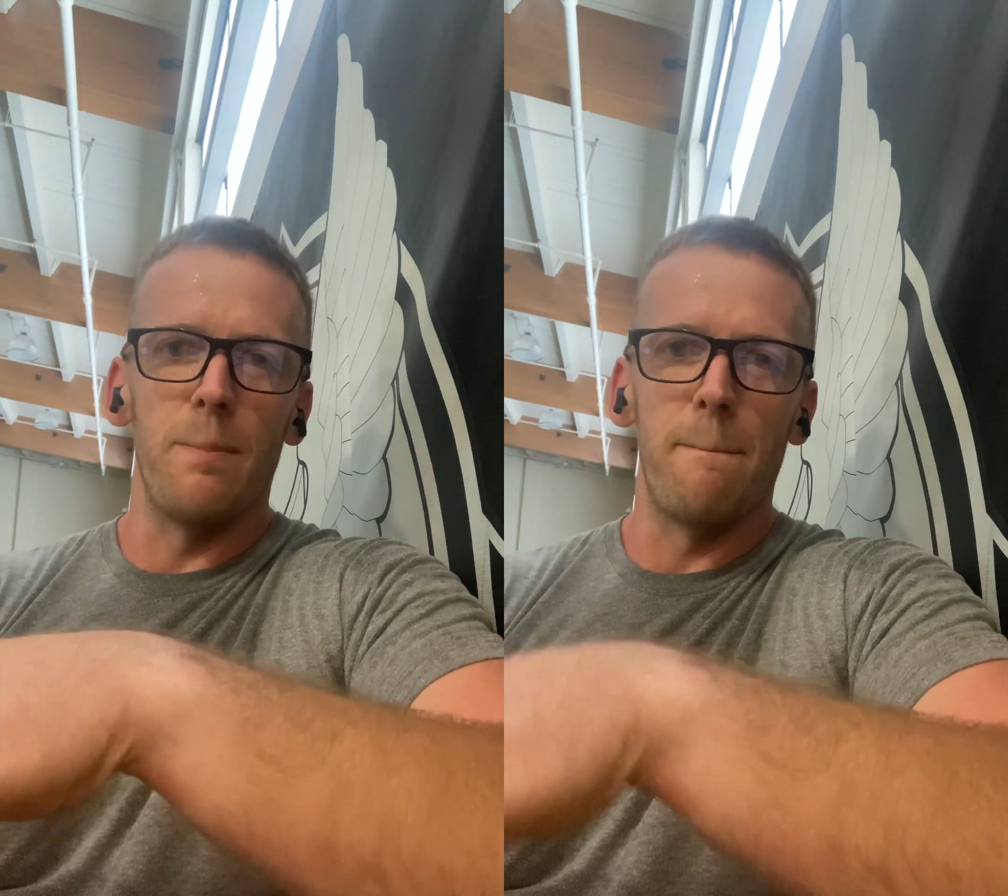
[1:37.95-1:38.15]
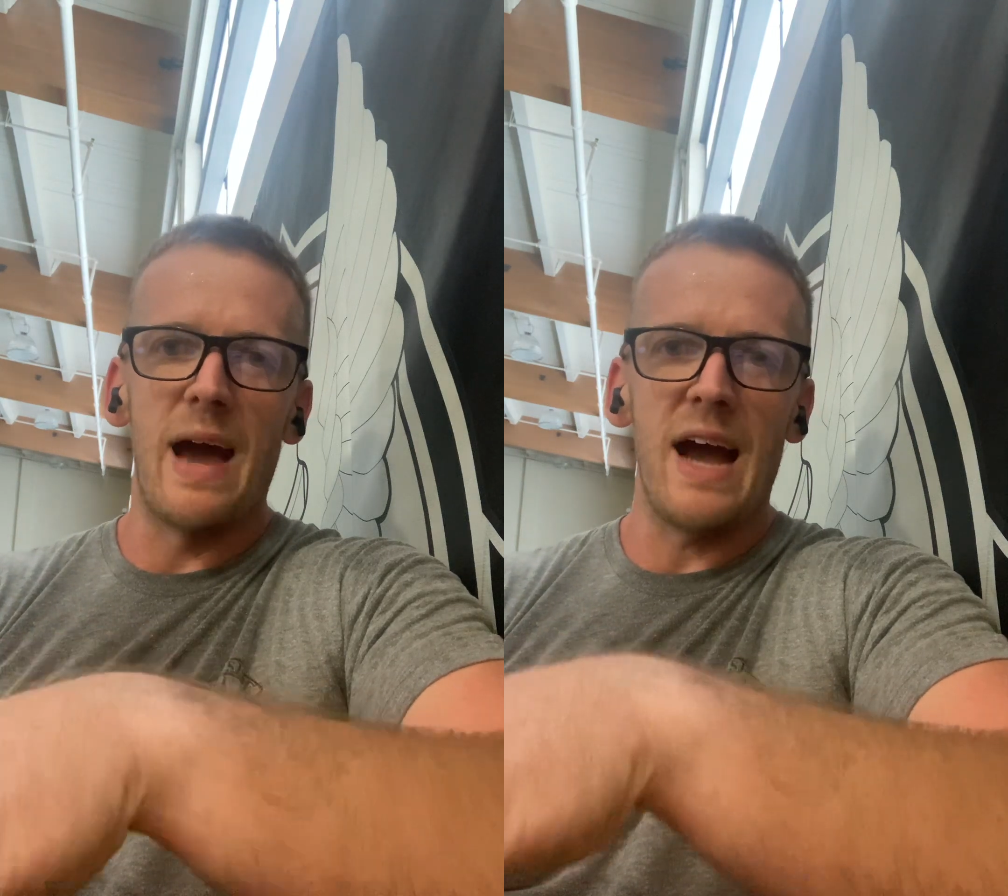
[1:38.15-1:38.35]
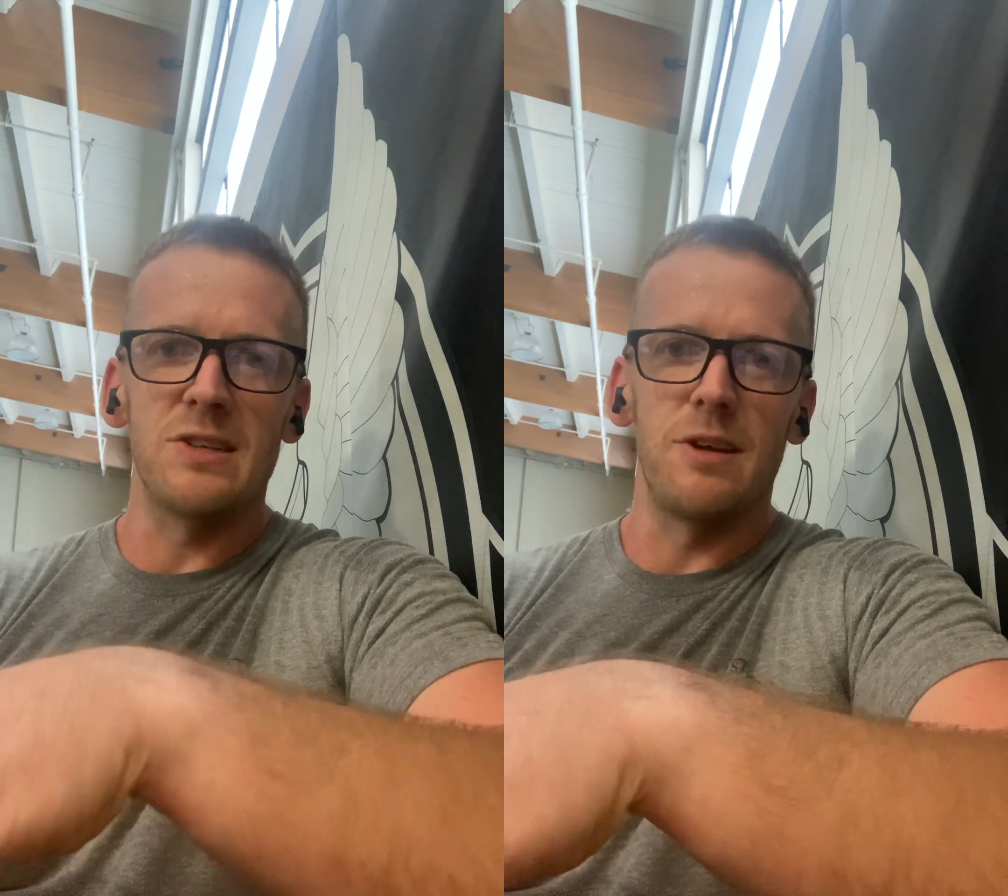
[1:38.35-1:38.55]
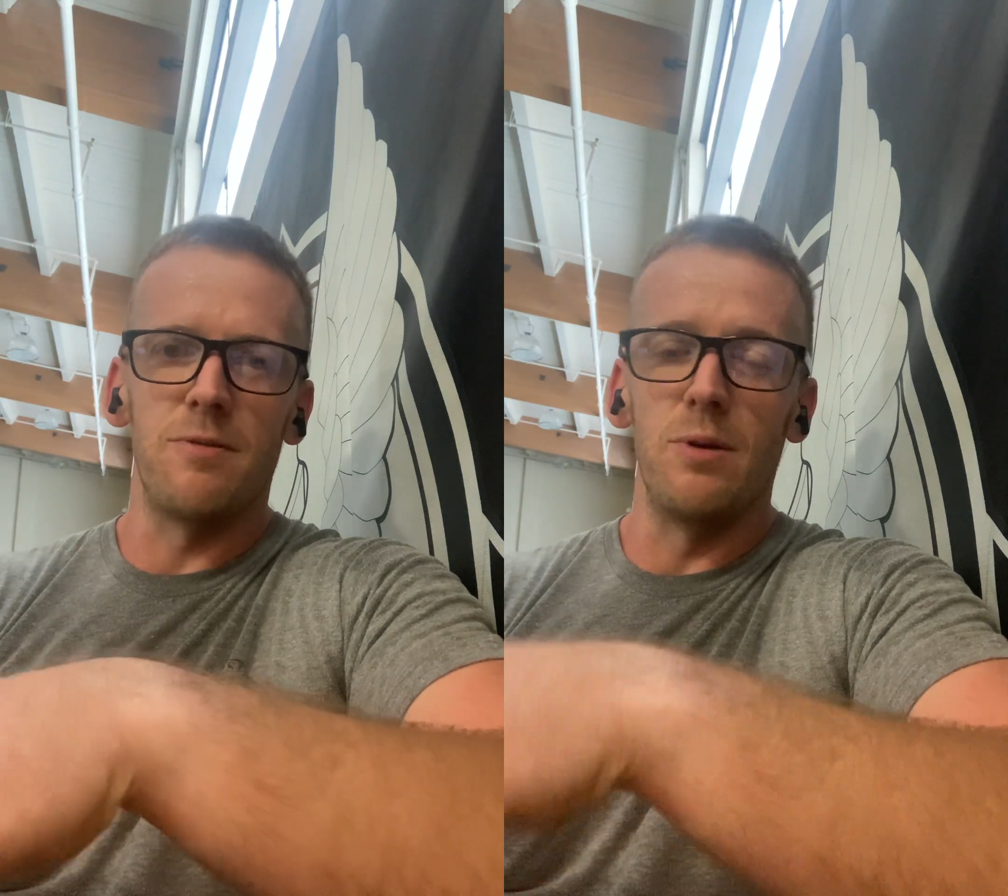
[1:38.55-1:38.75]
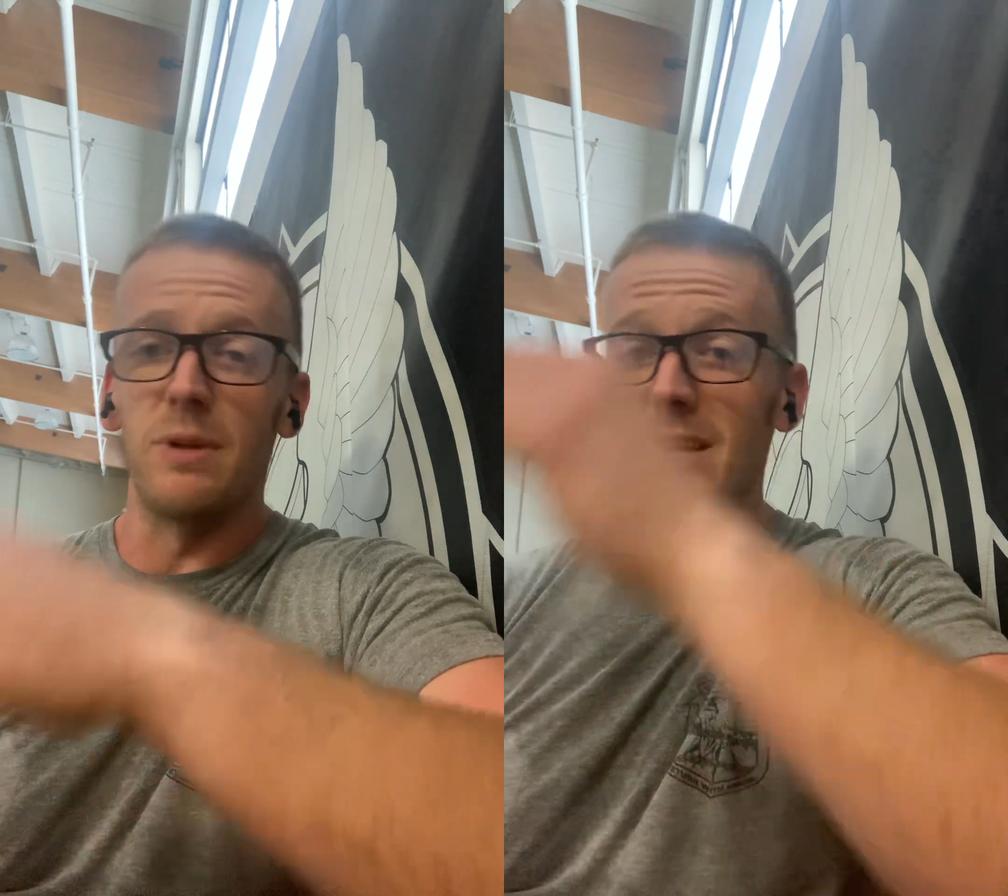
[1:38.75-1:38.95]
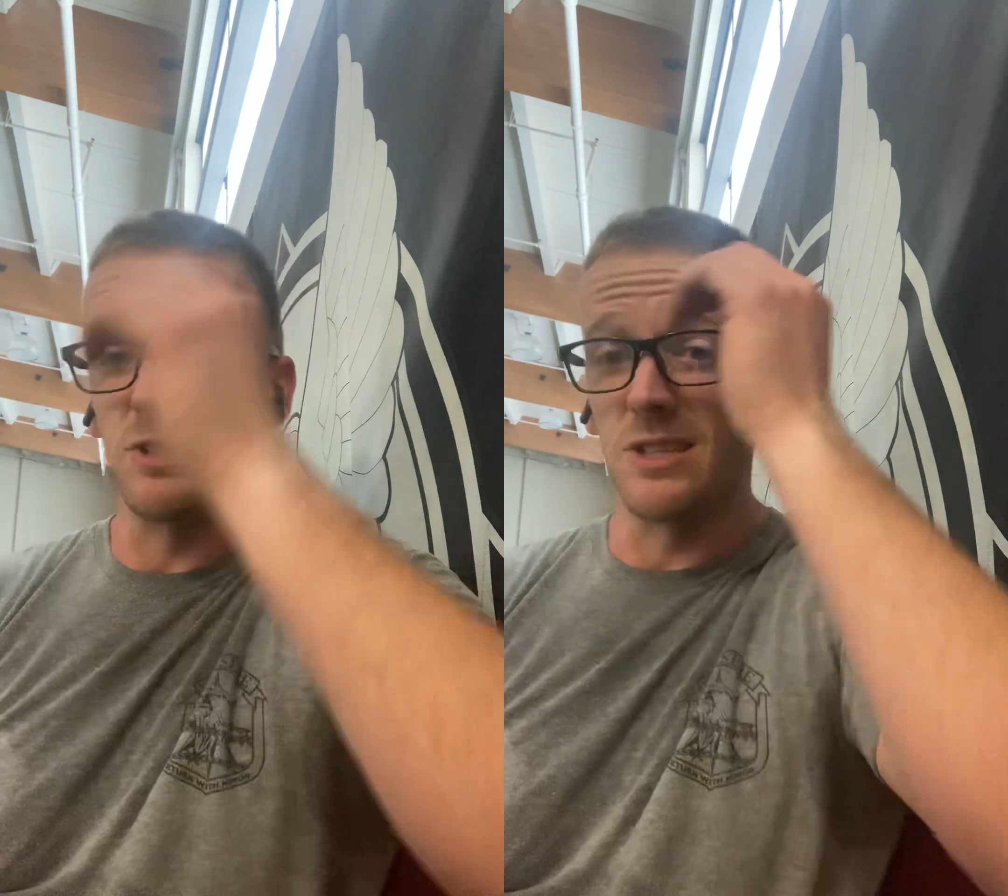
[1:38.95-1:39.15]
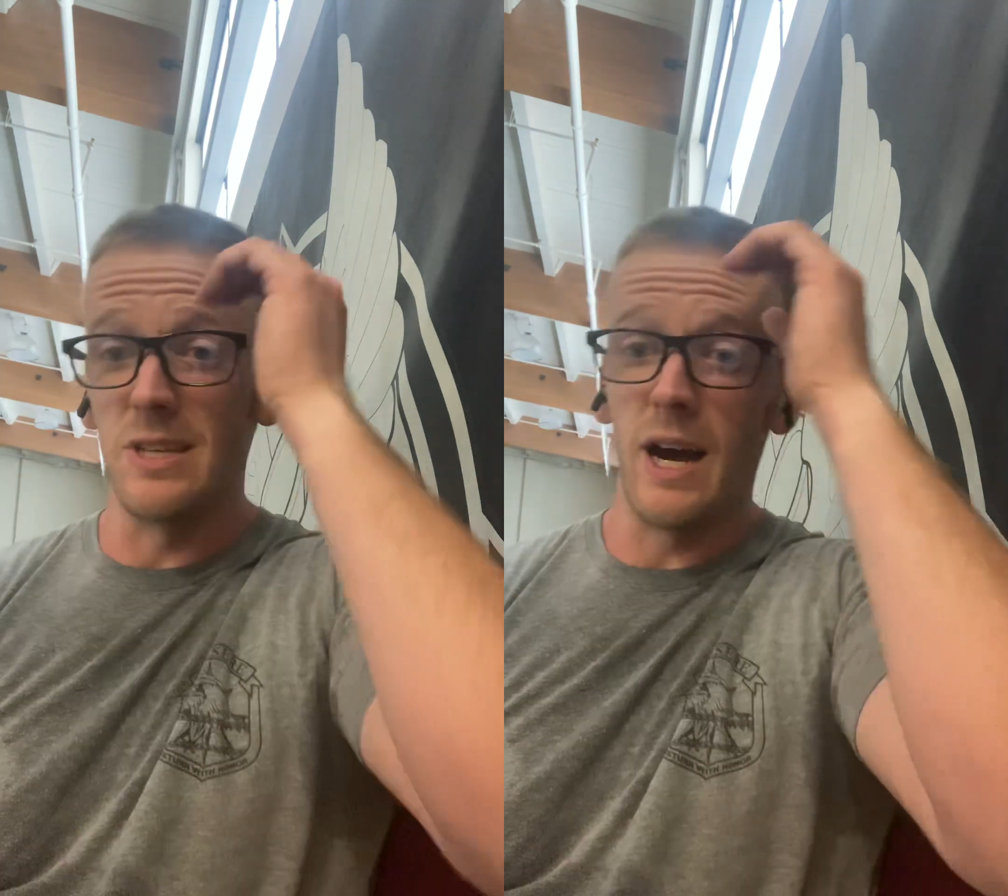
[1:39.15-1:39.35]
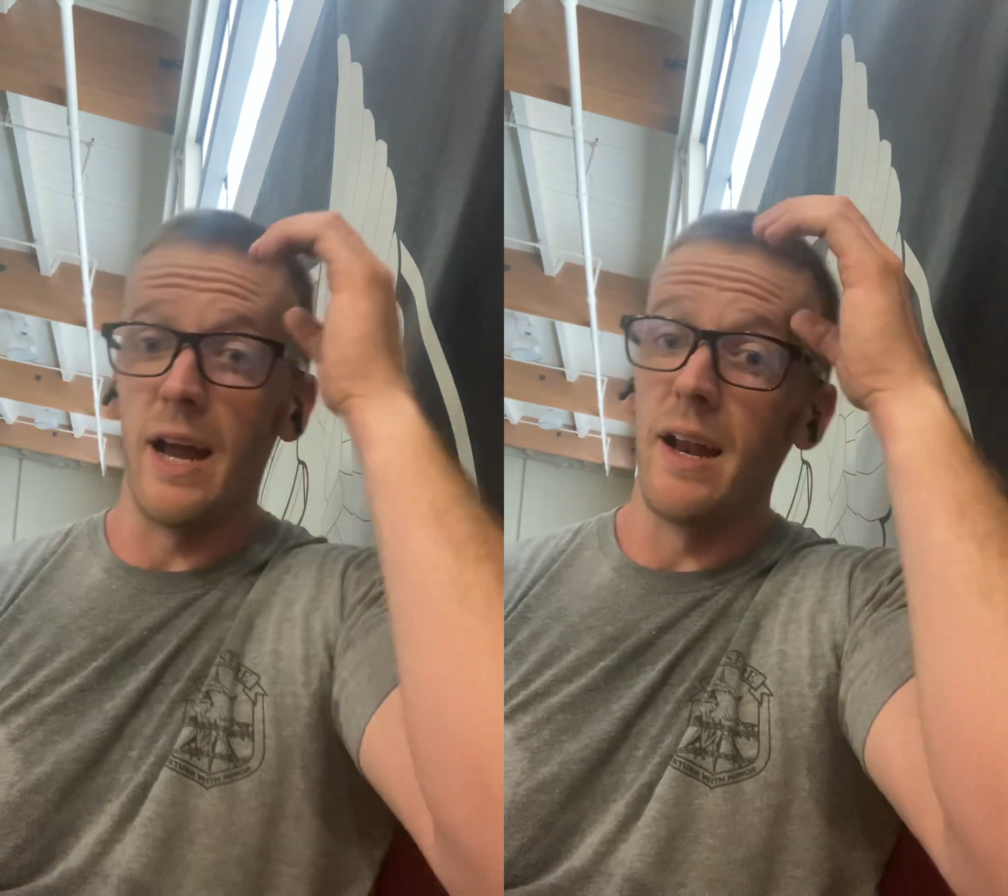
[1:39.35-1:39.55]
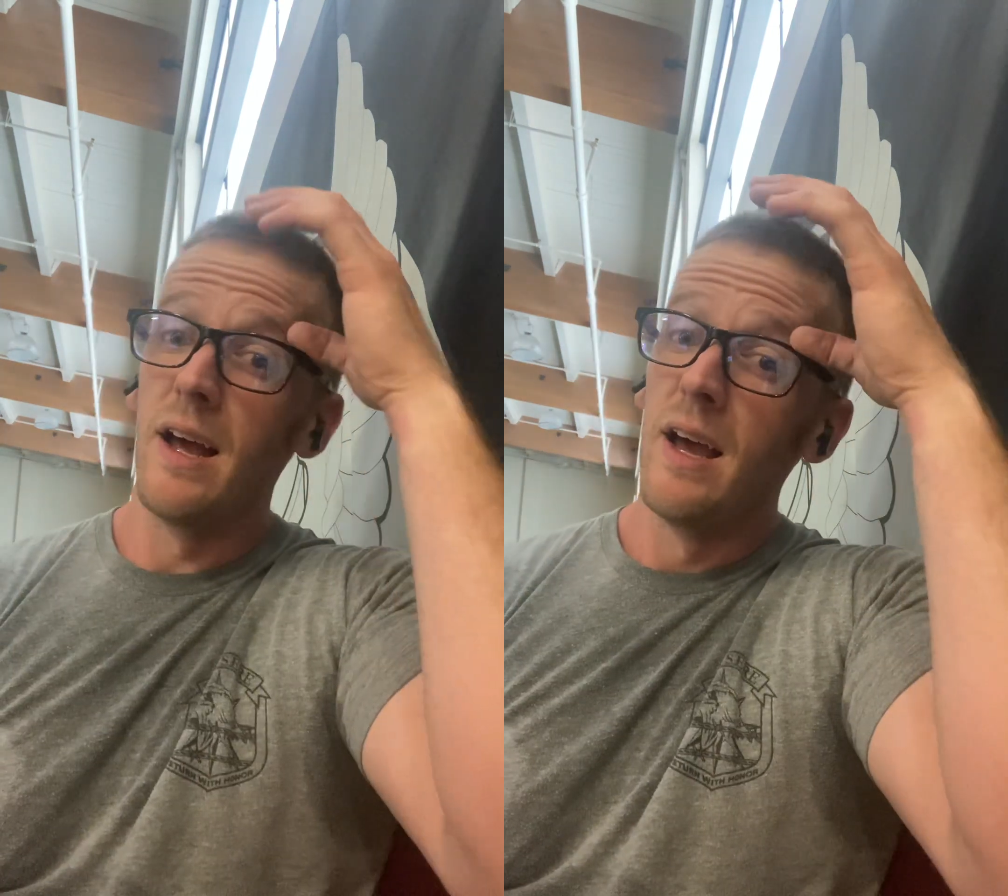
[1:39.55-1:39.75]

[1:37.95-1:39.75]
max effort because it's not